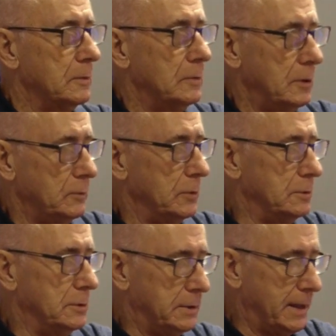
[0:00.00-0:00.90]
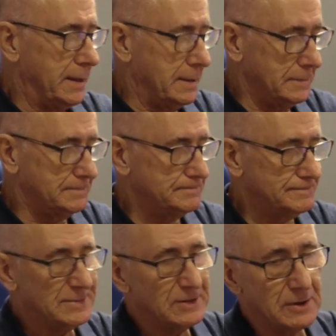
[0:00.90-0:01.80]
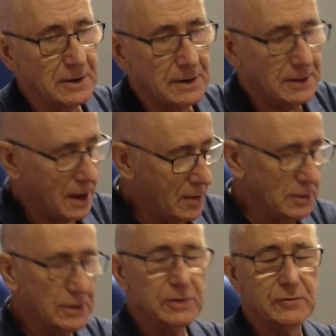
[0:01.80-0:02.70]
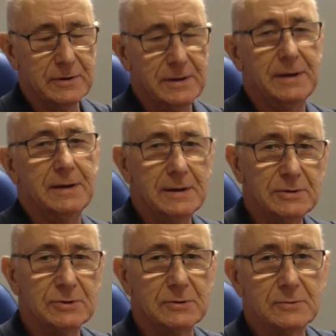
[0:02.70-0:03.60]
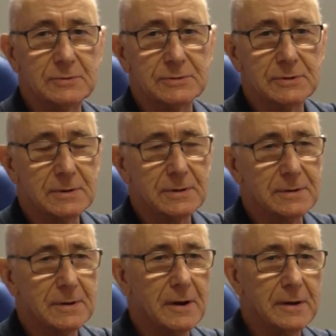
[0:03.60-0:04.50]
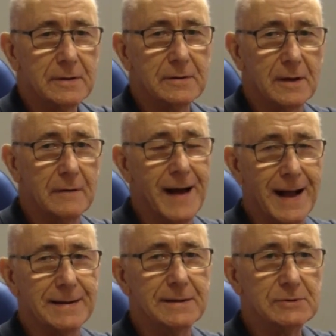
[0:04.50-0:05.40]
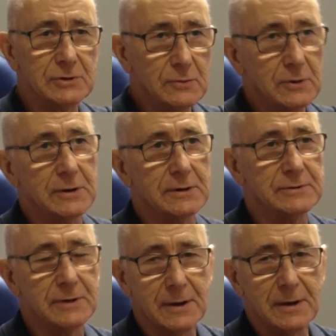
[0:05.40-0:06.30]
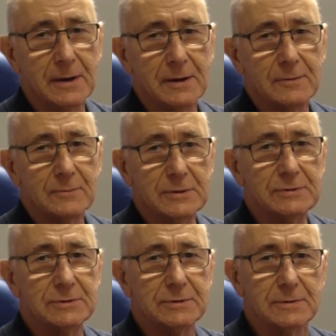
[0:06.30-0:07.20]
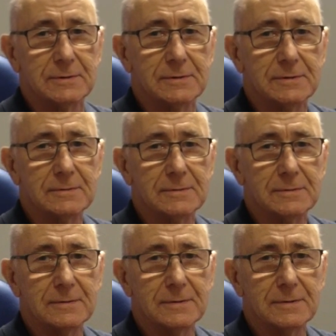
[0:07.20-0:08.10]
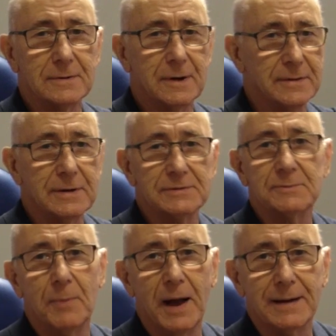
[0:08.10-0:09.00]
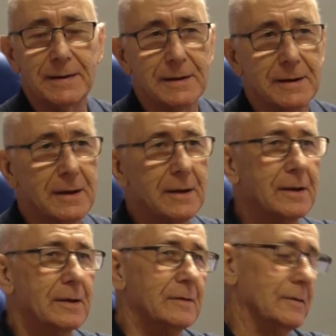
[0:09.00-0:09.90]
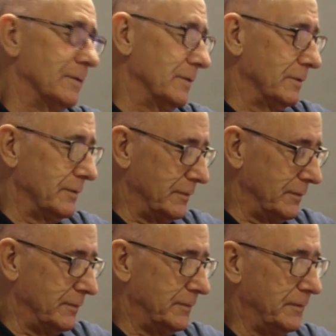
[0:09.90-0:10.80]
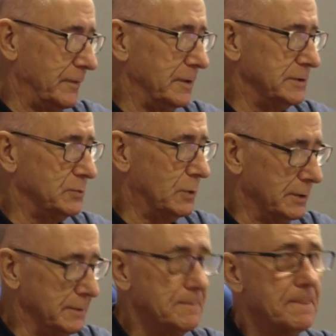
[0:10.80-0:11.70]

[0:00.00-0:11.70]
Right, well, there are only 3 issues that I have had in 2 years, which I think isn't bad. First one,